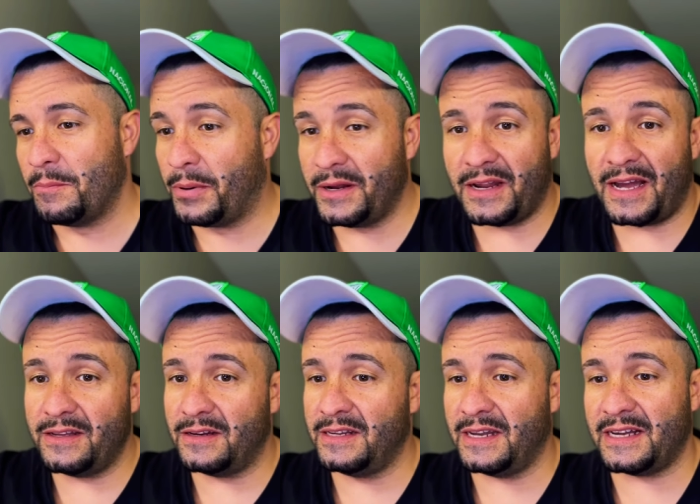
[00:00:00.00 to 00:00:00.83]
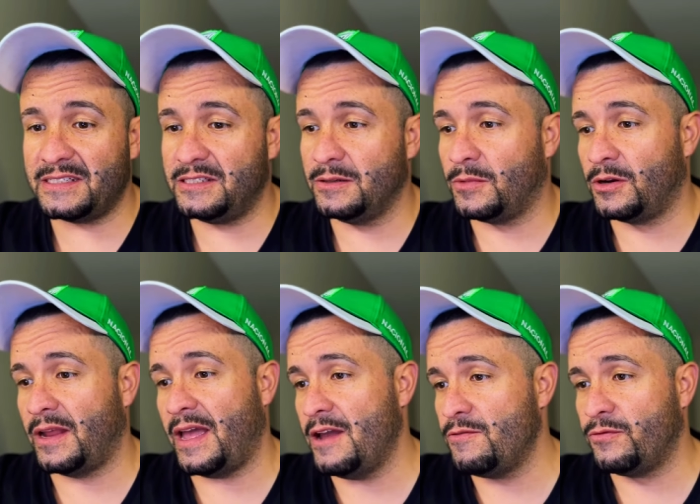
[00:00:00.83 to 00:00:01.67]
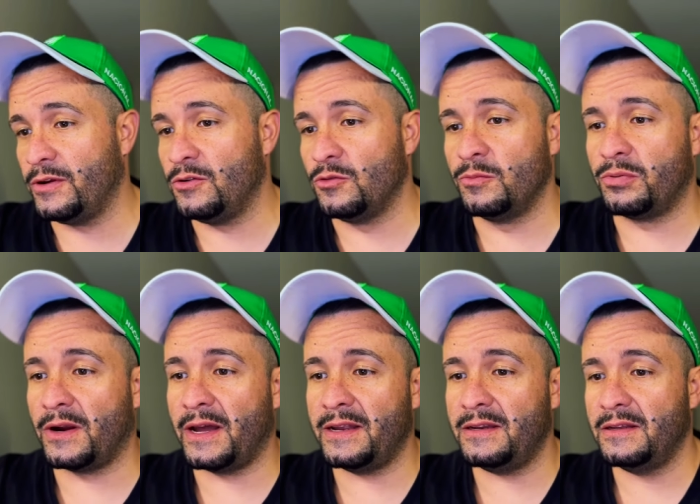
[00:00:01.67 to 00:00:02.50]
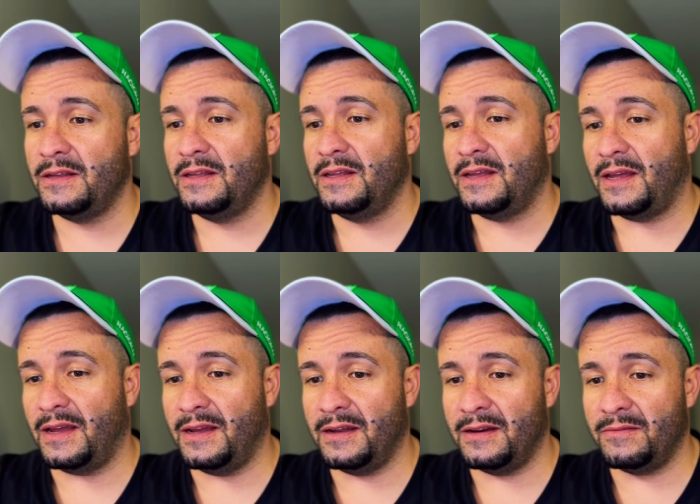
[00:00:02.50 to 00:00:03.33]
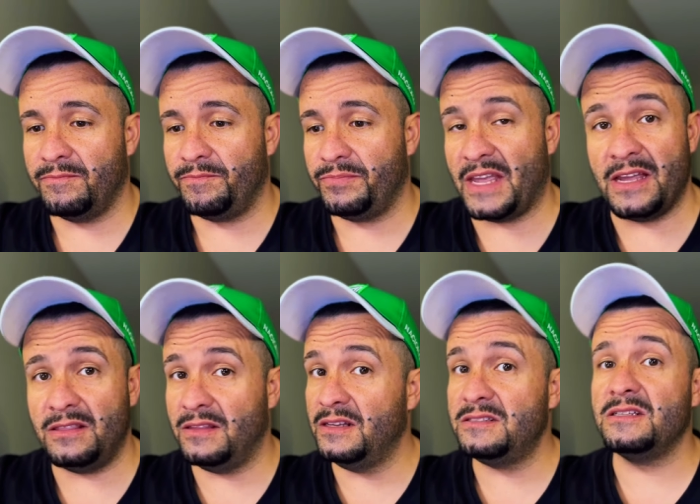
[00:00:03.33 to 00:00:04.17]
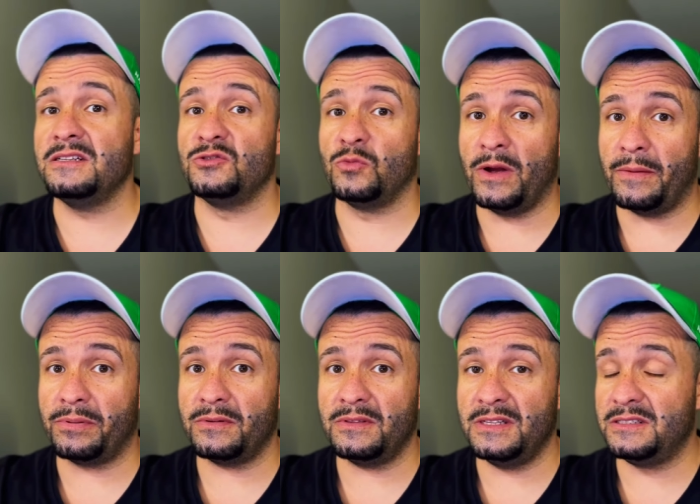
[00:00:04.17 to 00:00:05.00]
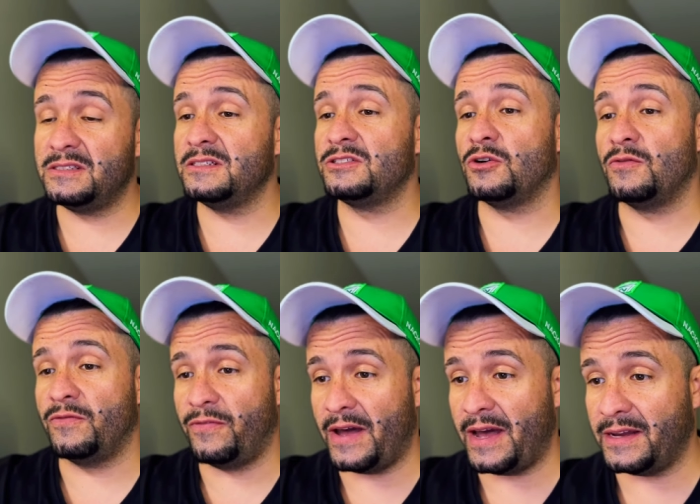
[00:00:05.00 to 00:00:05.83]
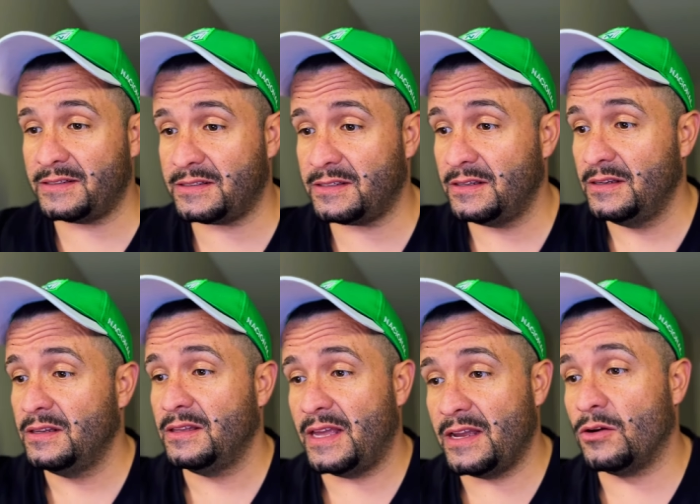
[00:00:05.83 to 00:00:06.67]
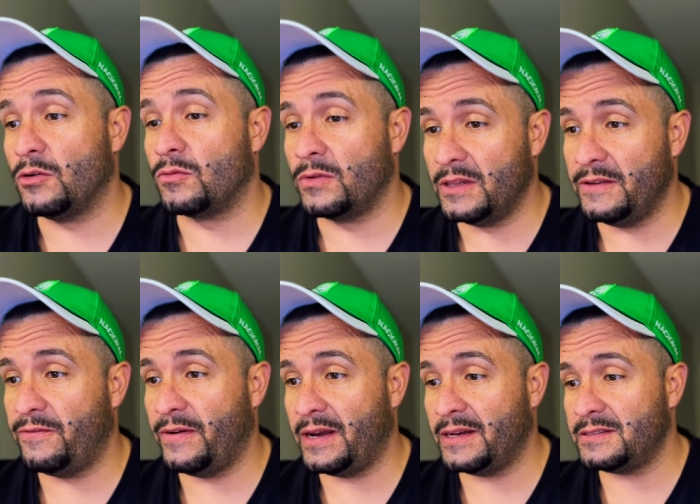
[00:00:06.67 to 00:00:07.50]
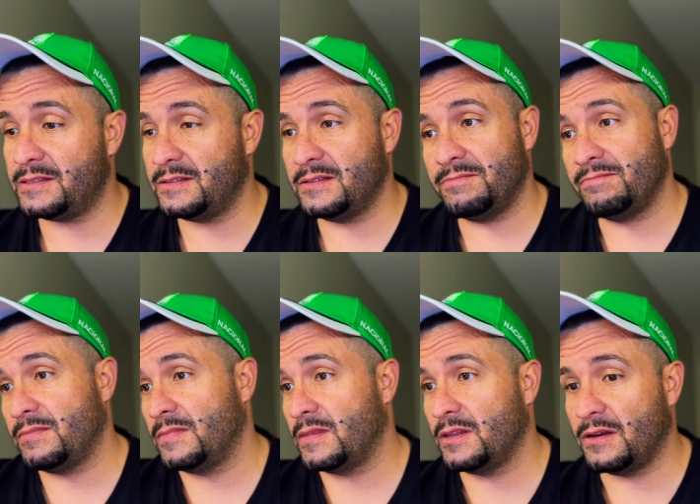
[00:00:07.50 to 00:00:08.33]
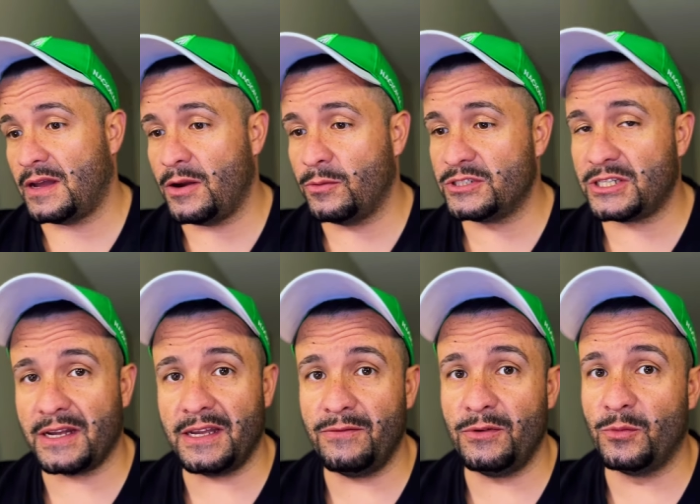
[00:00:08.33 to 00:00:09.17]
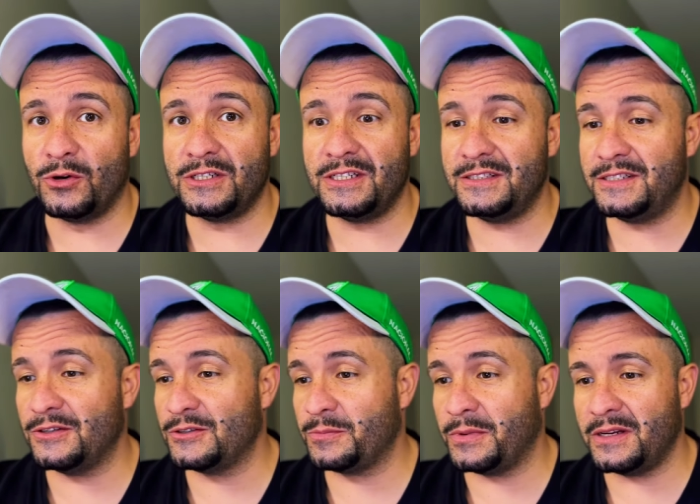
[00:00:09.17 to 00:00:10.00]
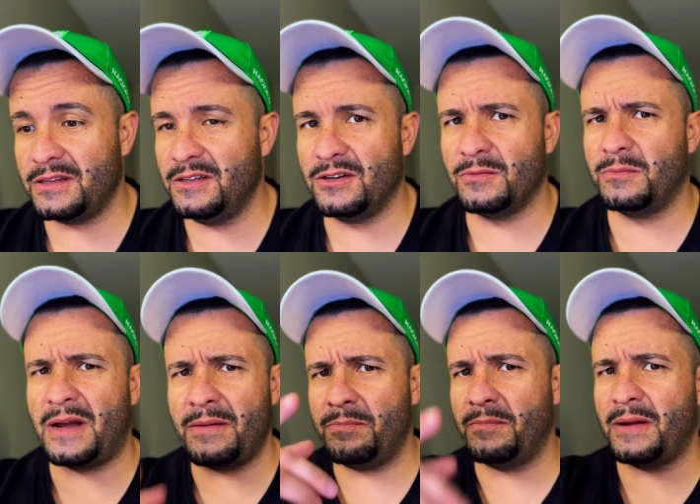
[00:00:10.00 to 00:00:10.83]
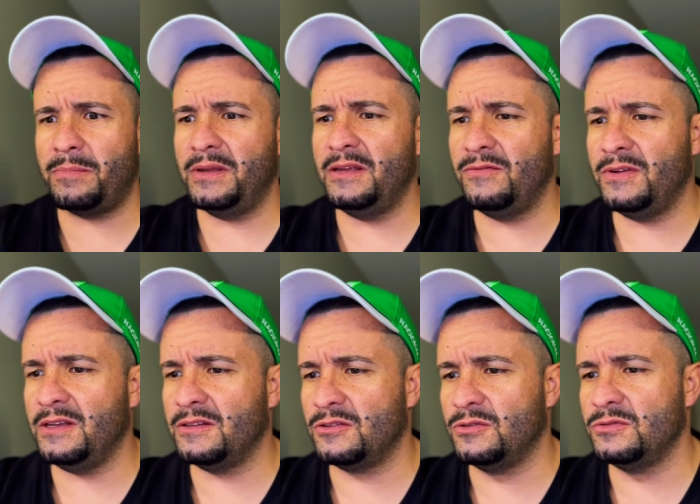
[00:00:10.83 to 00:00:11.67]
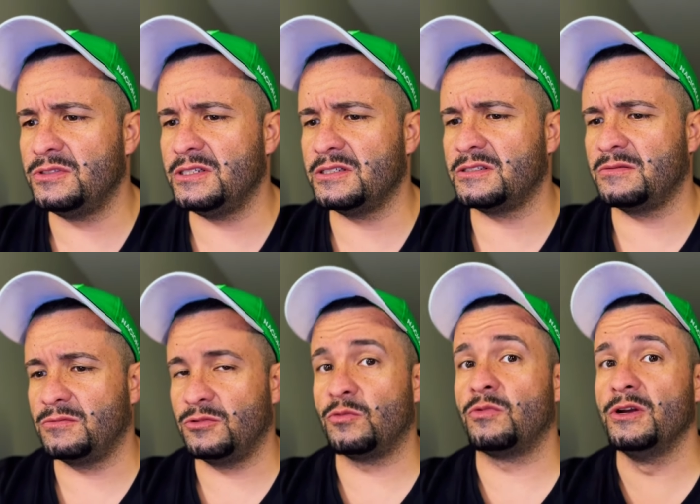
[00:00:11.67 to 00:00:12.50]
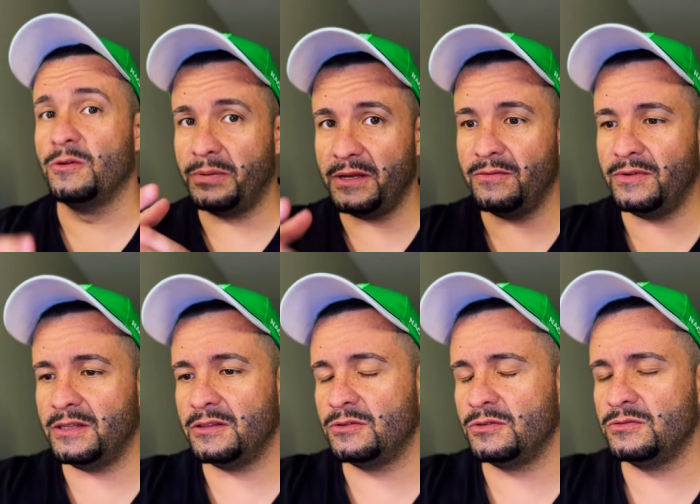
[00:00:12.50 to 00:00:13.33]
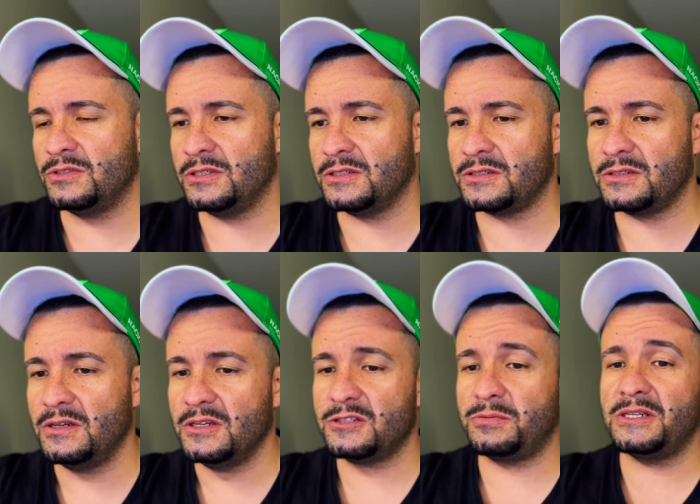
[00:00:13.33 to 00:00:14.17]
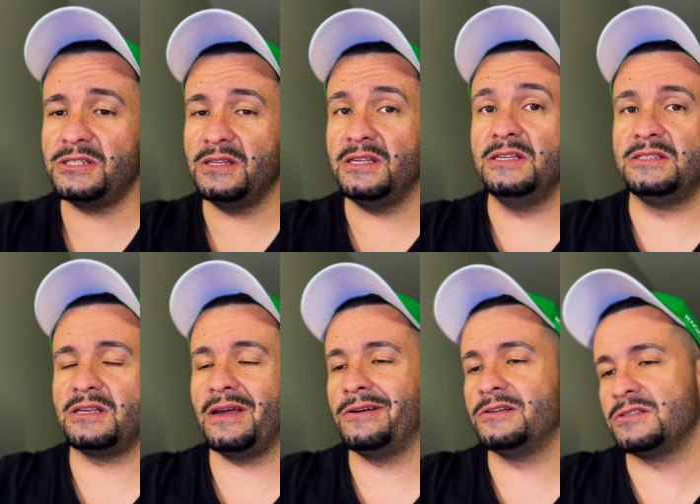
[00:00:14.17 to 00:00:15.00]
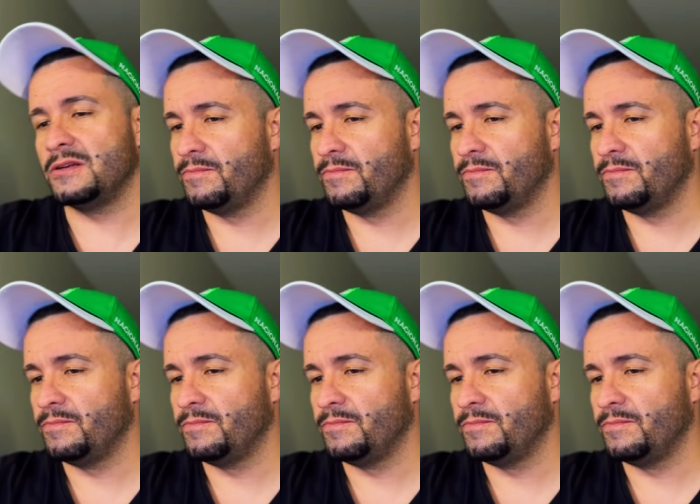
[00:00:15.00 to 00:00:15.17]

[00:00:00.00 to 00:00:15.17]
but I again, I see them on every group ride, and they, these things whip. These things go fast. They can go really fast. I wish I can give you more details, but you know, my, my PEV enthusiasts, the real PEV enthusiasts, especially the e-skaters,